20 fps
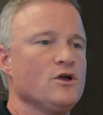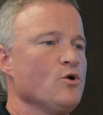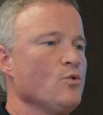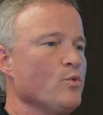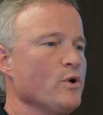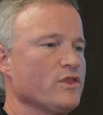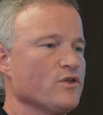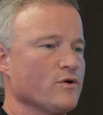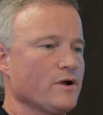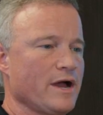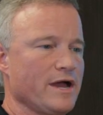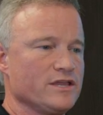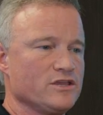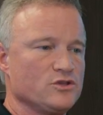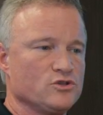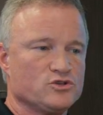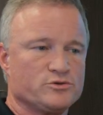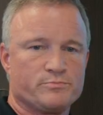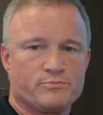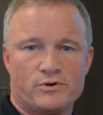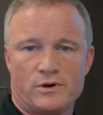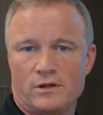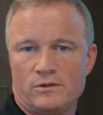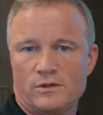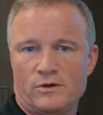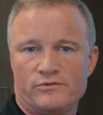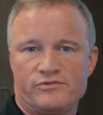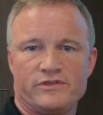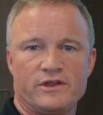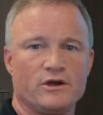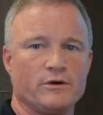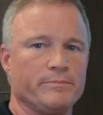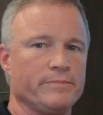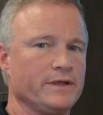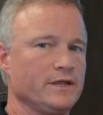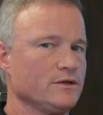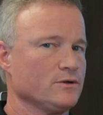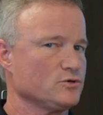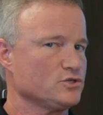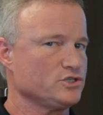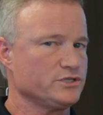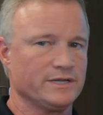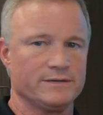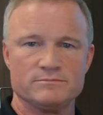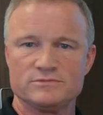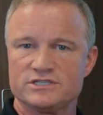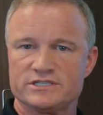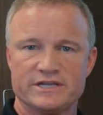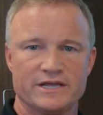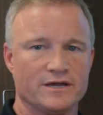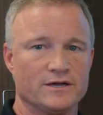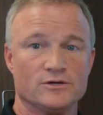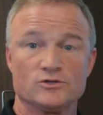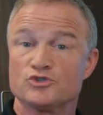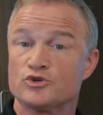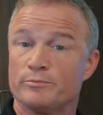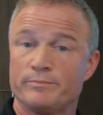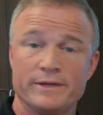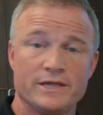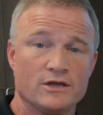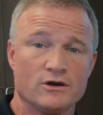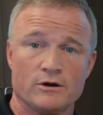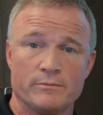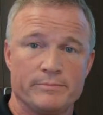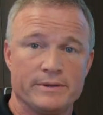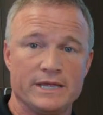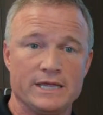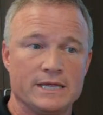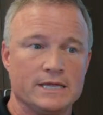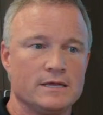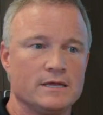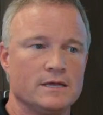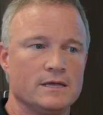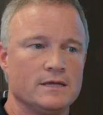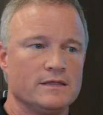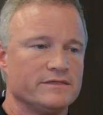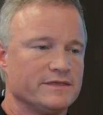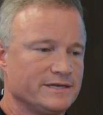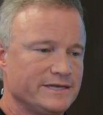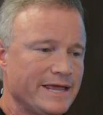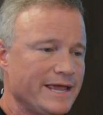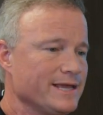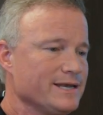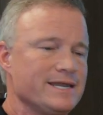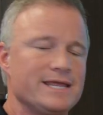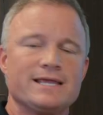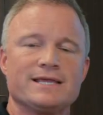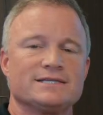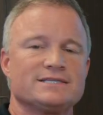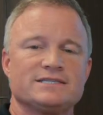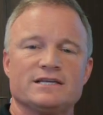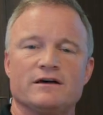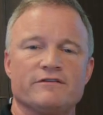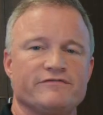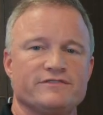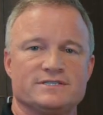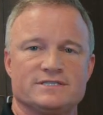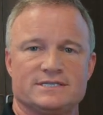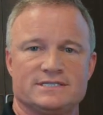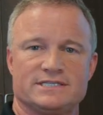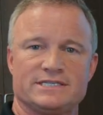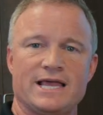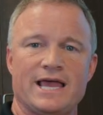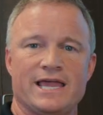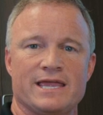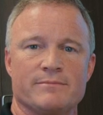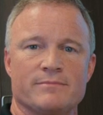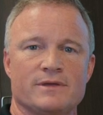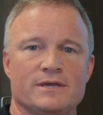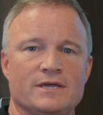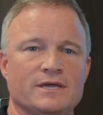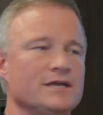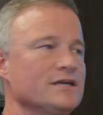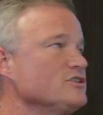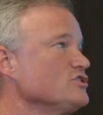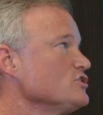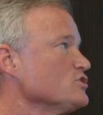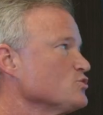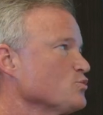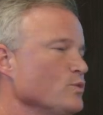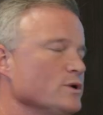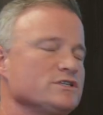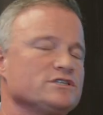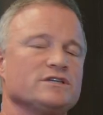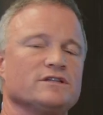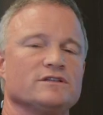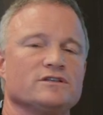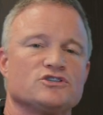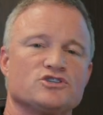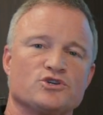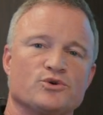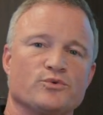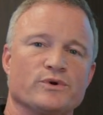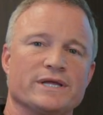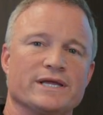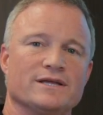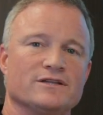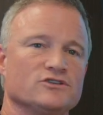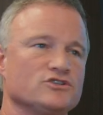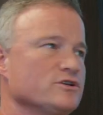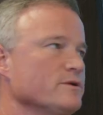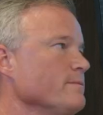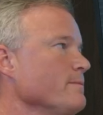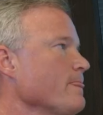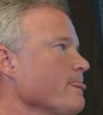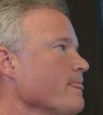Whether I use prolotherapy or stem cells or PRP, the technique itself is the same. It's just what's in the syringe.